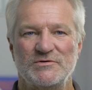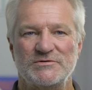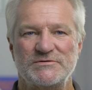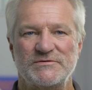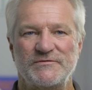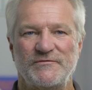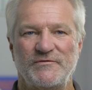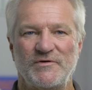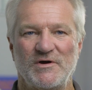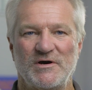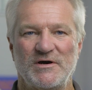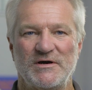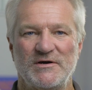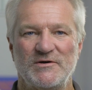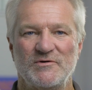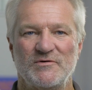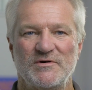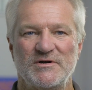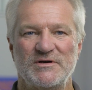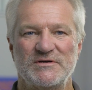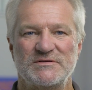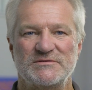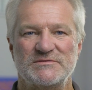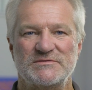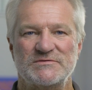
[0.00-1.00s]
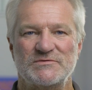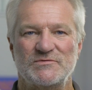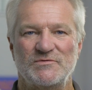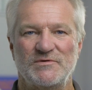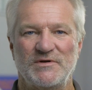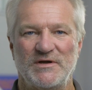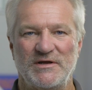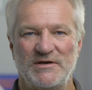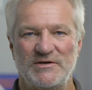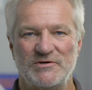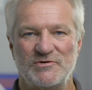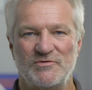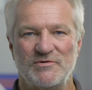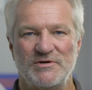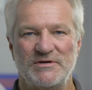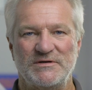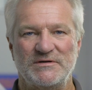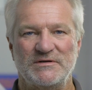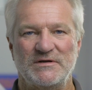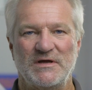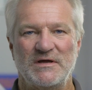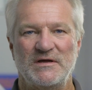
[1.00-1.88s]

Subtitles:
you can download the free Measuring